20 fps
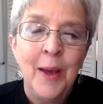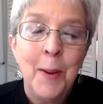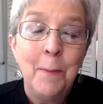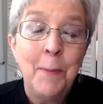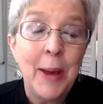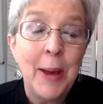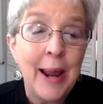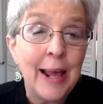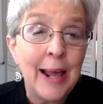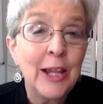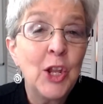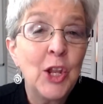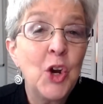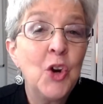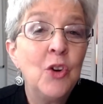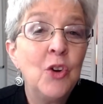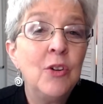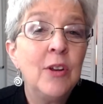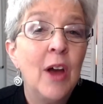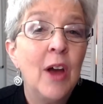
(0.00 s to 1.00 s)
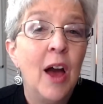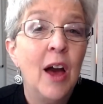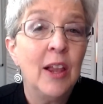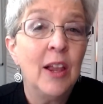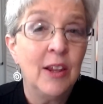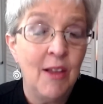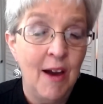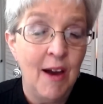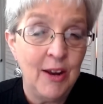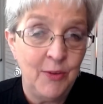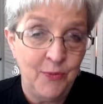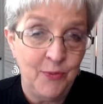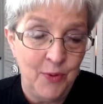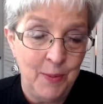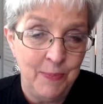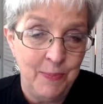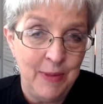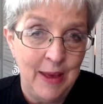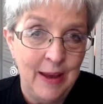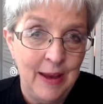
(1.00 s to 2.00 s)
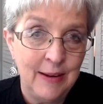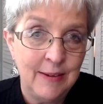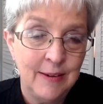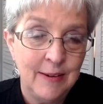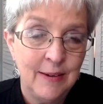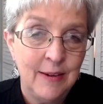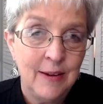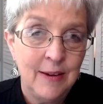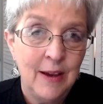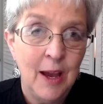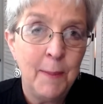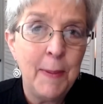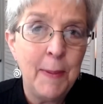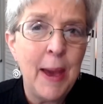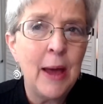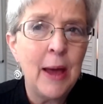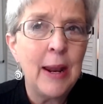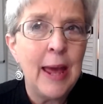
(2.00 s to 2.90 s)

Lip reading: But I learned a lot from that about